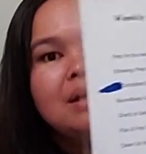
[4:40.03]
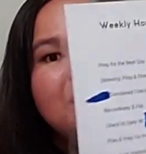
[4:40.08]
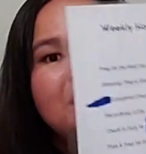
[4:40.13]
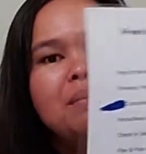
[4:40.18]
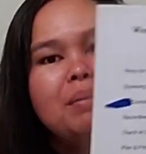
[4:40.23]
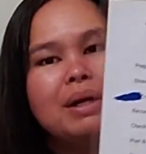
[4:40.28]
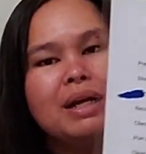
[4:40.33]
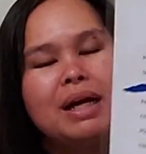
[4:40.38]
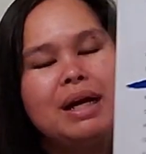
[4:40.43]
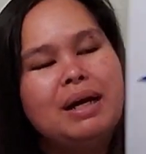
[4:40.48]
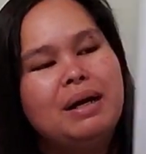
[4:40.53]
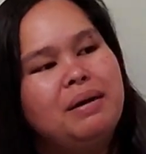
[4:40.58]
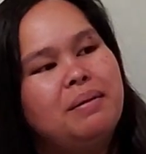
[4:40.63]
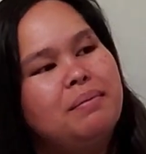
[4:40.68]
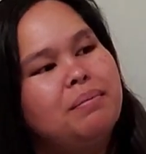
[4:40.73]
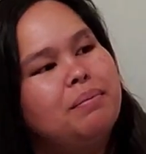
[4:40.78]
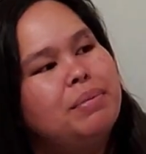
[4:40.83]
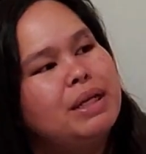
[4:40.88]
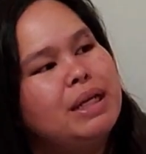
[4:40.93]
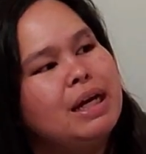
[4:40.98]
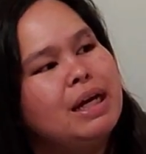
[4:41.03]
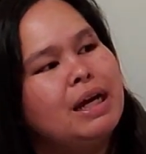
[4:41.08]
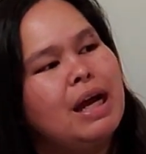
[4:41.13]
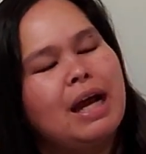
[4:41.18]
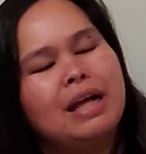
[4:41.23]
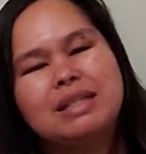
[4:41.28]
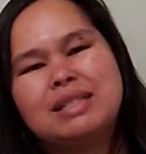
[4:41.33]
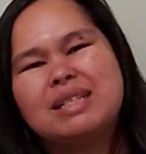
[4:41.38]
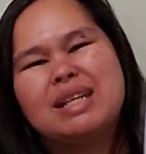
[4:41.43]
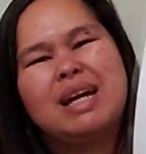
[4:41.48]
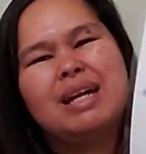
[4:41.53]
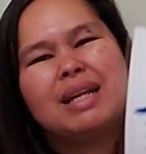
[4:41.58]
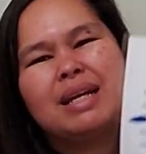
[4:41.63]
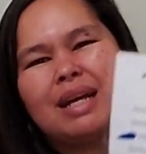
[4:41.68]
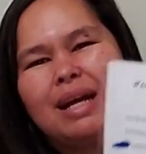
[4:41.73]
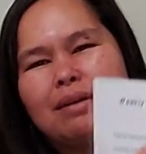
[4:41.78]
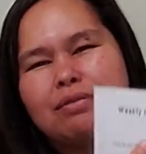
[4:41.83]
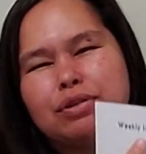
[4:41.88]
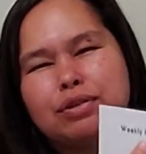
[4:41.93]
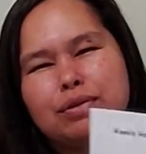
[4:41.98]
But yeah, it's not like I
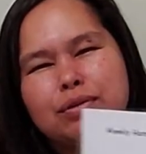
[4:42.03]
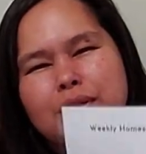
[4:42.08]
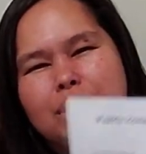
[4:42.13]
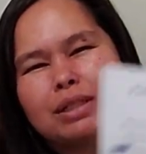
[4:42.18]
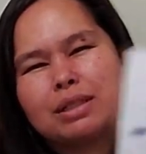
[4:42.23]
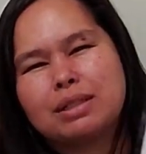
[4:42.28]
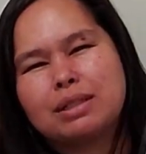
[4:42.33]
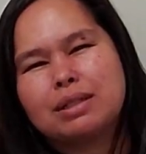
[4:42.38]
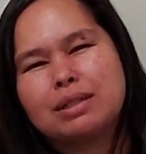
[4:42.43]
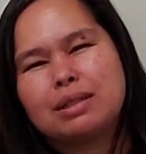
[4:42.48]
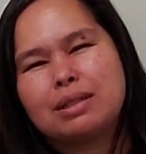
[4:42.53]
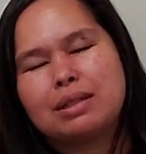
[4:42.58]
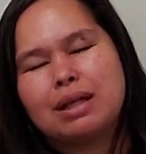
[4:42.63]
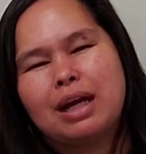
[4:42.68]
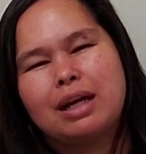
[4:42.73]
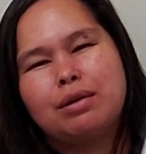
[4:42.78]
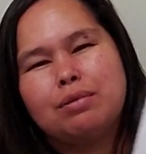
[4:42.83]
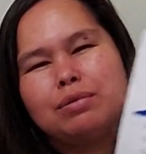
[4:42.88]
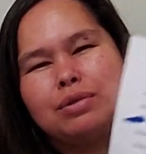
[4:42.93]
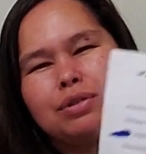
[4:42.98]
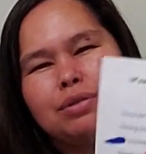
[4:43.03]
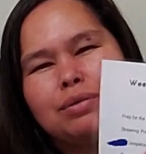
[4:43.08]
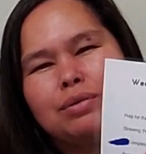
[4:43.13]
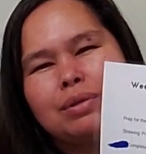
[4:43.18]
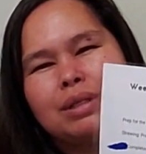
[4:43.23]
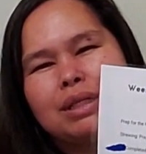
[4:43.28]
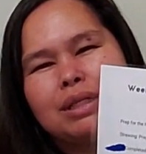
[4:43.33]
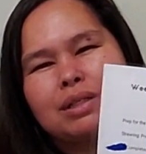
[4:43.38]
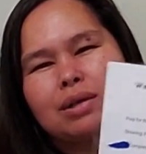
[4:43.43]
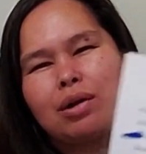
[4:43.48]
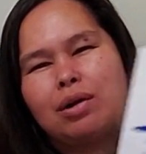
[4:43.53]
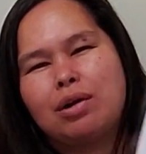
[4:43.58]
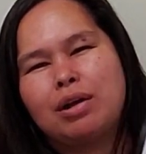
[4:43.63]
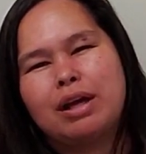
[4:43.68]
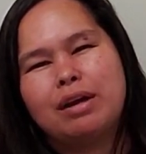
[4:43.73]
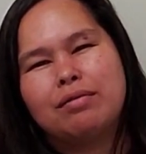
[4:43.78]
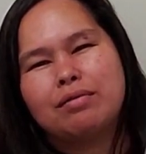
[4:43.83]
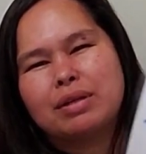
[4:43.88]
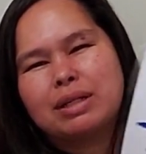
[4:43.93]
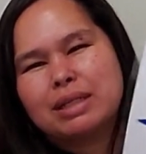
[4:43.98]
have to do these. I don't do these all
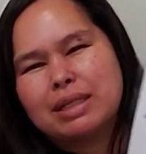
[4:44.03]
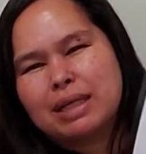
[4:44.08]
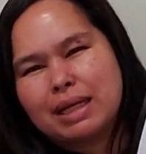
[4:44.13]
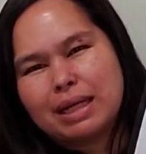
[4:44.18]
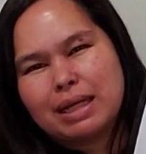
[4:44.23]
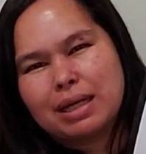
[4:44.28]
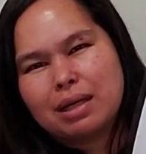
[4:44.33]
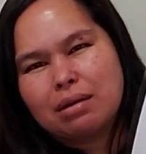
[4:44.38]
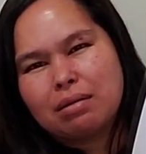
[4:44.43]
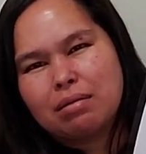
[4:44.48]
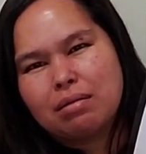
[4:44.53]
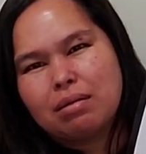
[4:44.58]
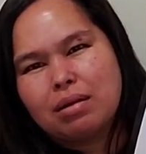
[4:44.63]
every day.